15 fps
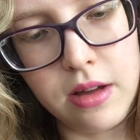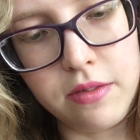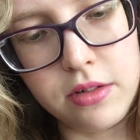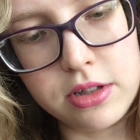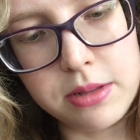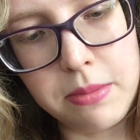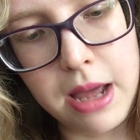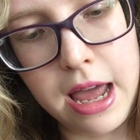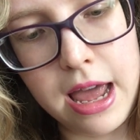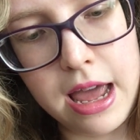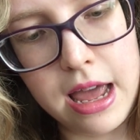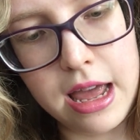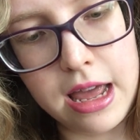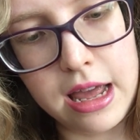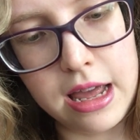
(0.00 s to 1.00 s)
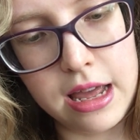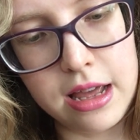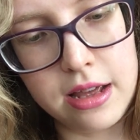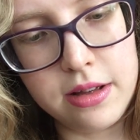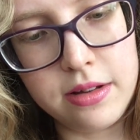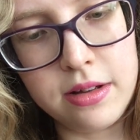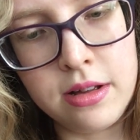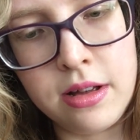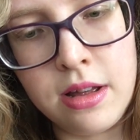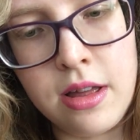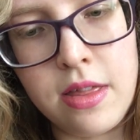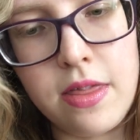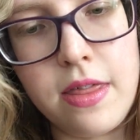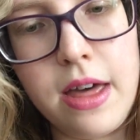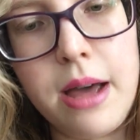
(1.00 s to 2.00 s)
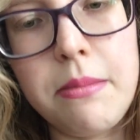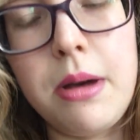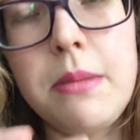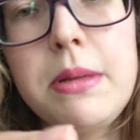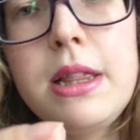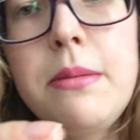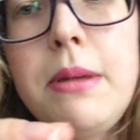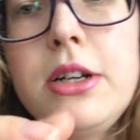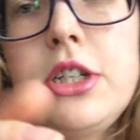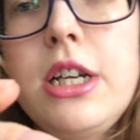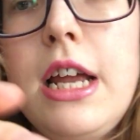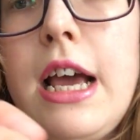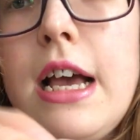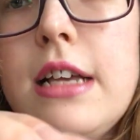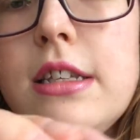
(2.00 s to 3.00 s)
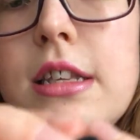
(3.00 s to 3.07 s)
Got some hair here. That might be the matching hair.